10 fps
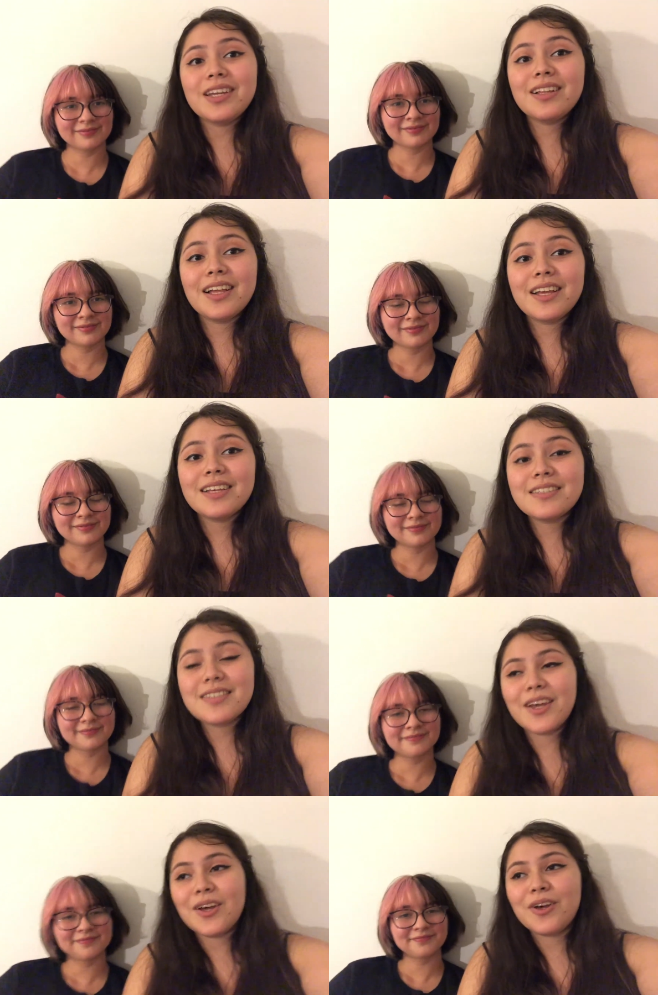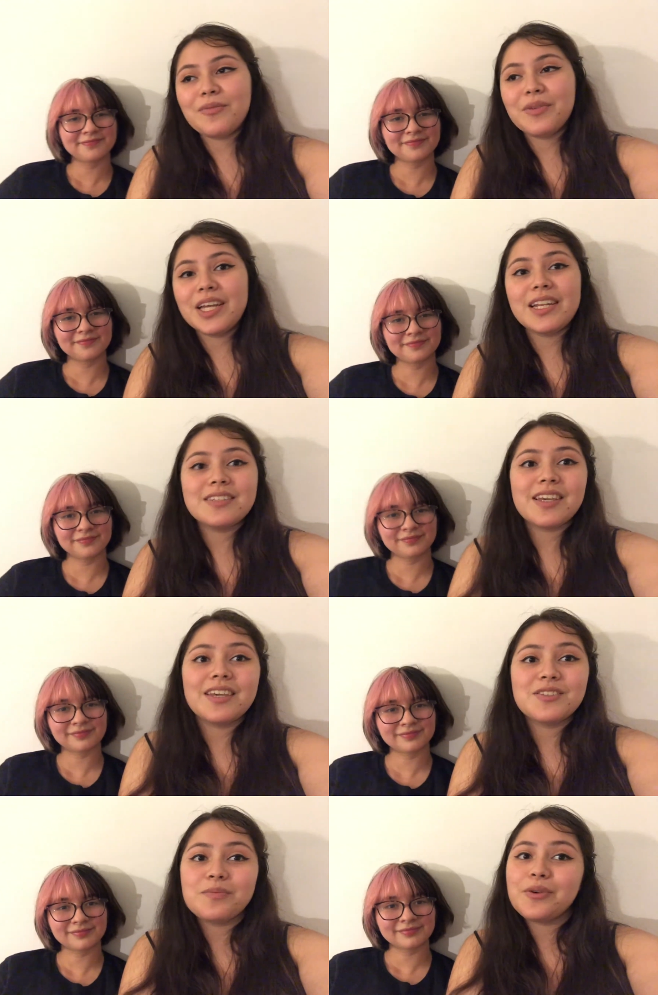Speaker 1: class. Um, it is
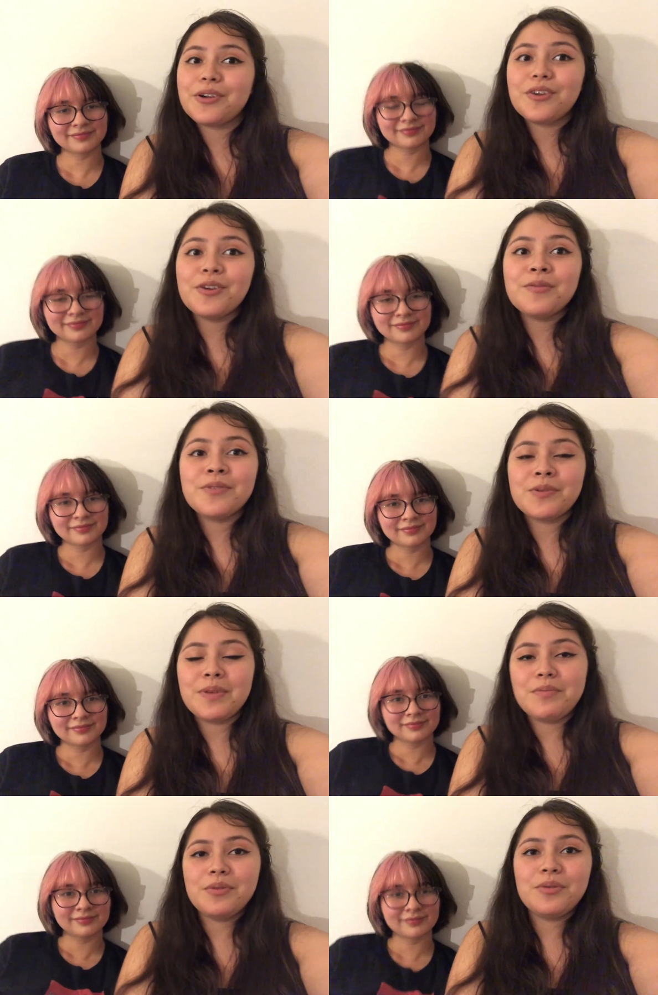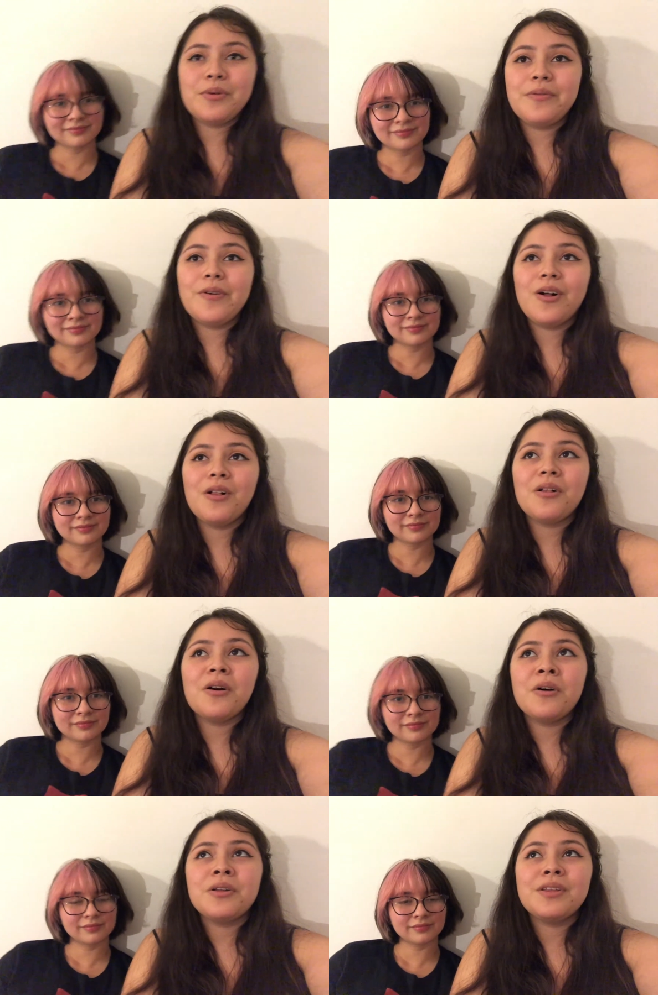a support group for people who fall
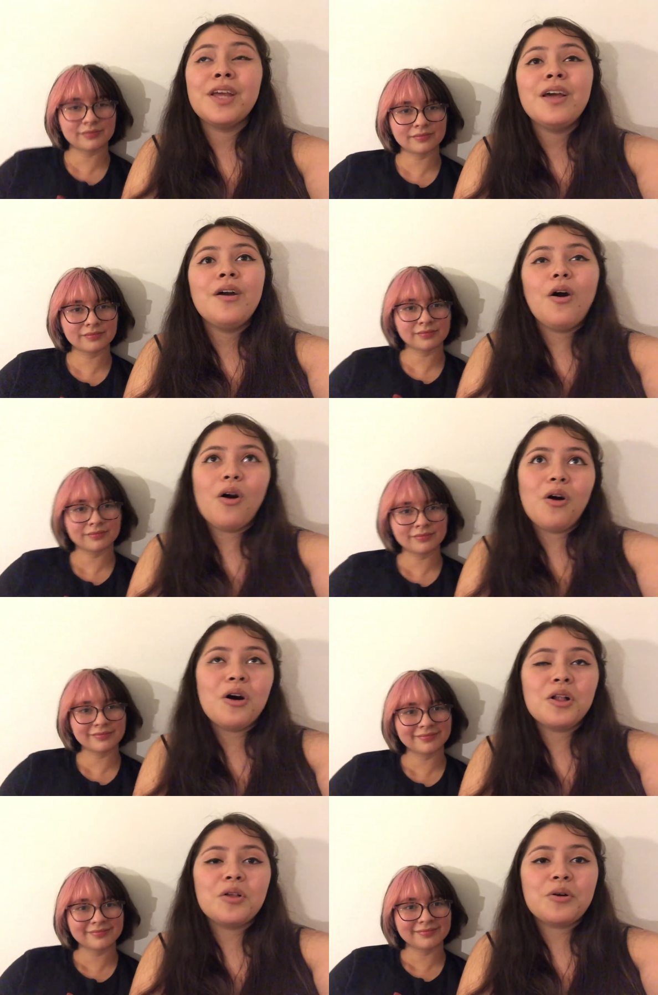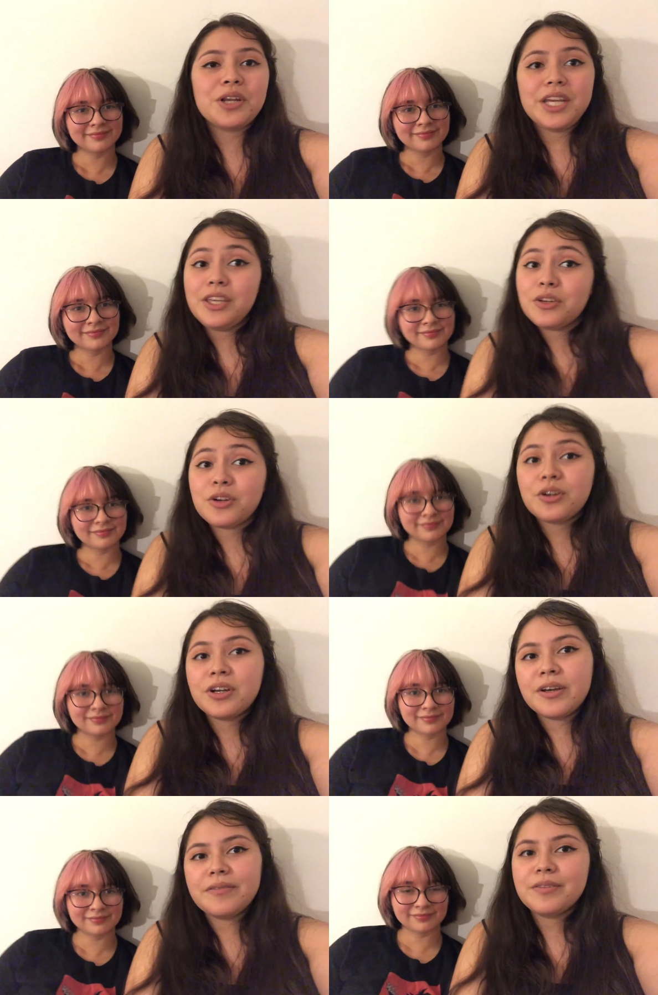on all or either
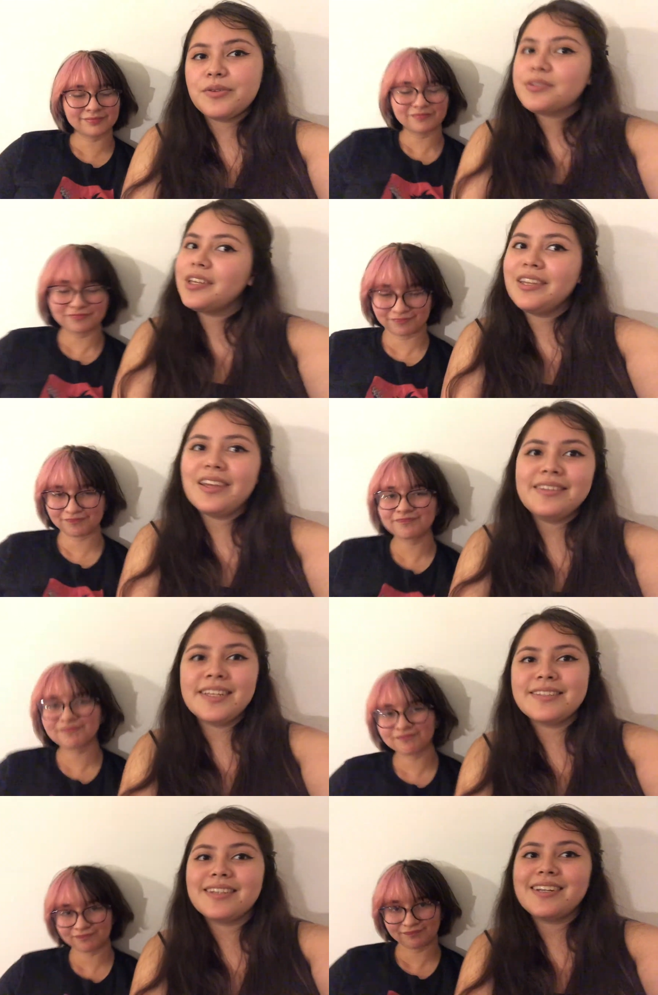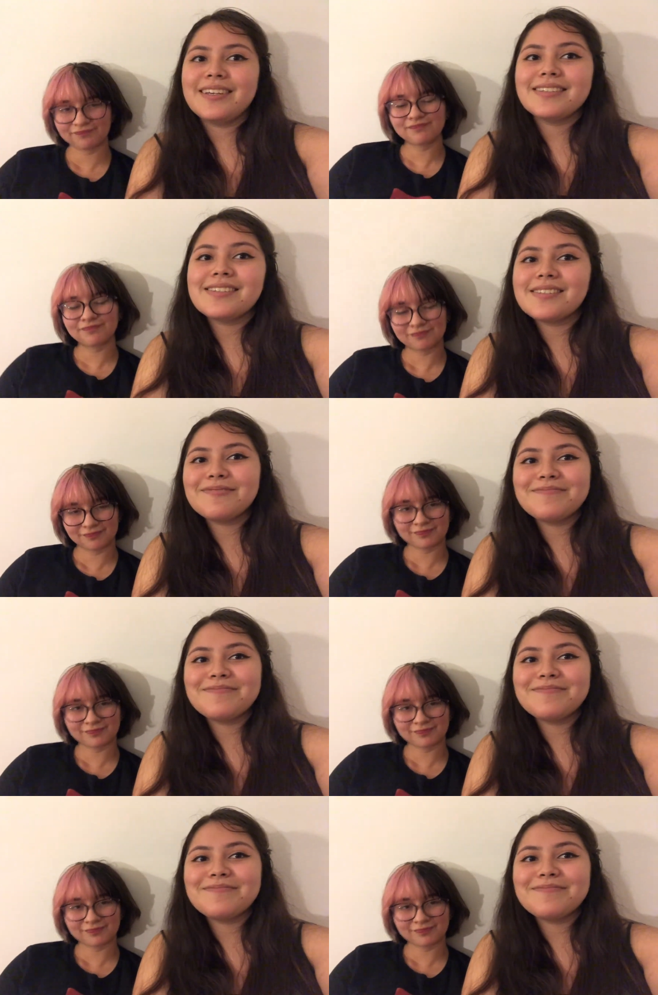of those identities.